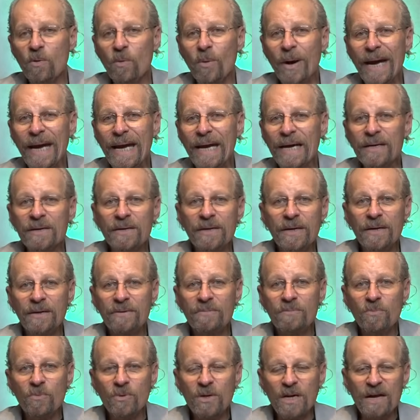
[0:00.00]
Wayne.
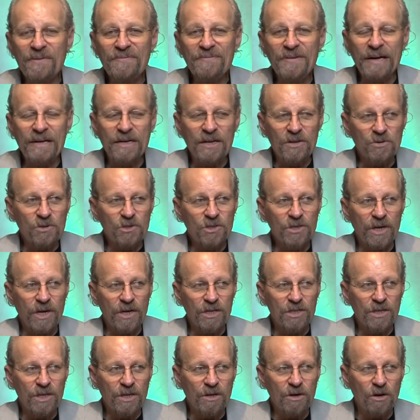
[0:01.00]
And what I find interesting
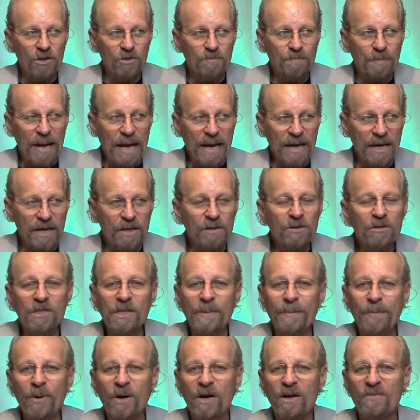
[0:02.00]
is he goes back into the
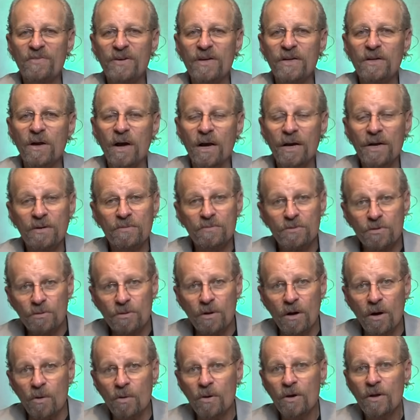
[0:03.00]
Book of Enoch, and you
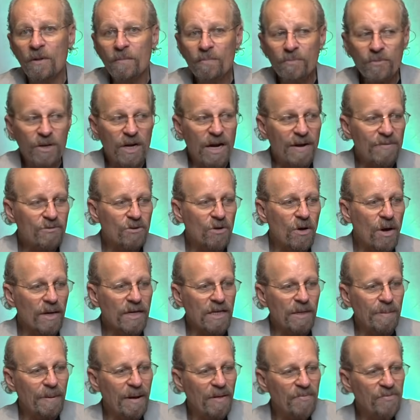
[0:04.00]
know that I've
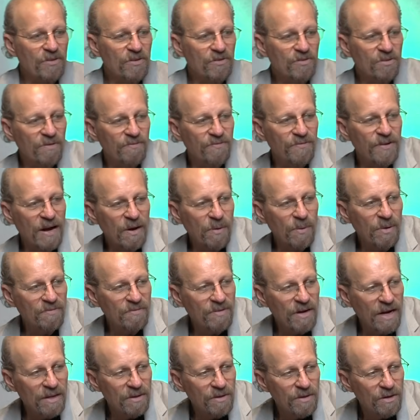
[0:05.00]
talked about this. In fact, we've
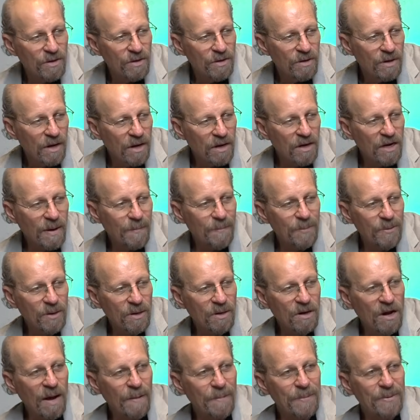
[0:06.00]
got a couple of
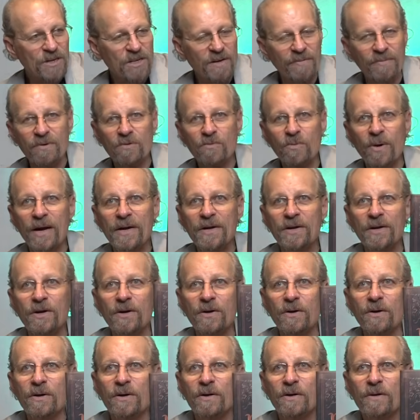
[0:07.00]
copies of it right
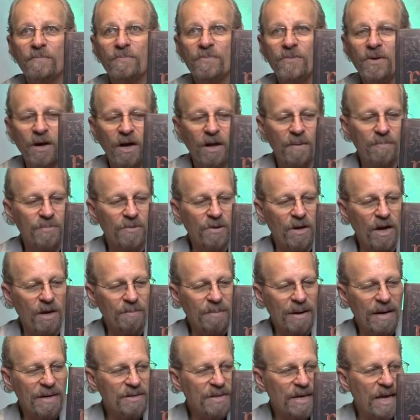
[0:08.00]
here on
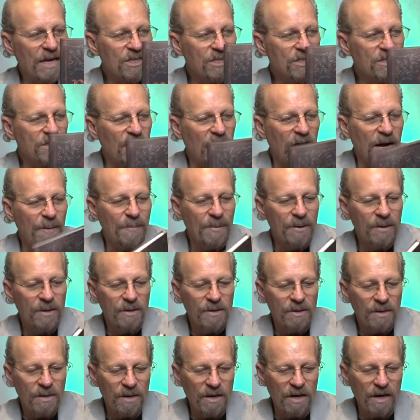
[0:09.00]
my desktop.
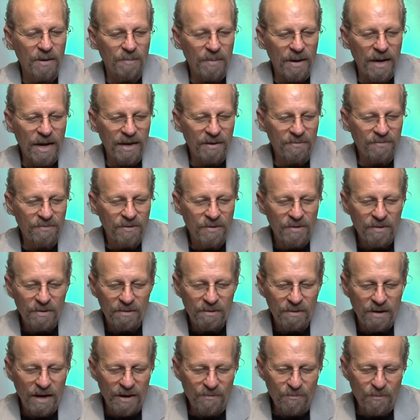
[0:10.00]
I've
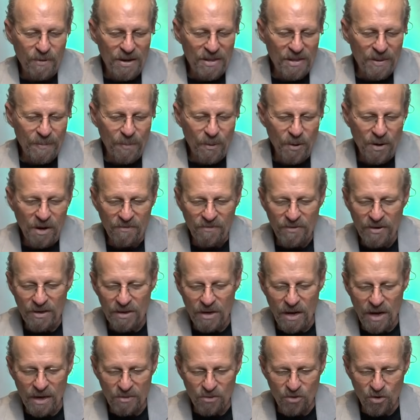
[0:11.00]
read the Book of
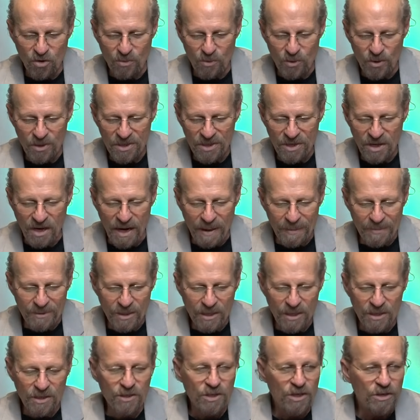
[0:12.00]
Enoch numerous times
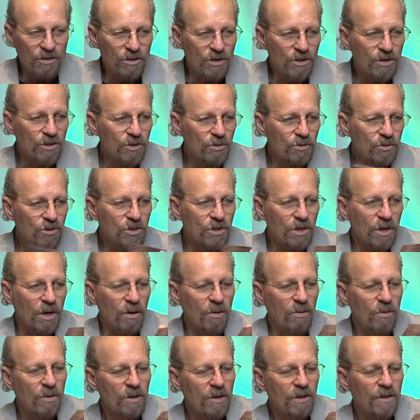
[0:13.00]
and continue to do
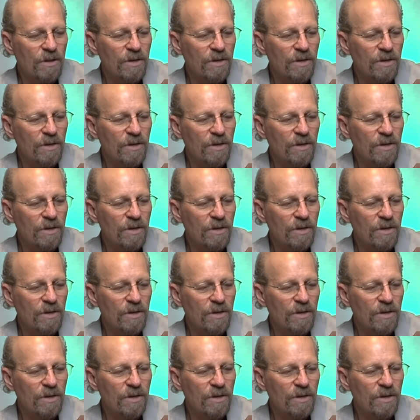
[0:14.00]
so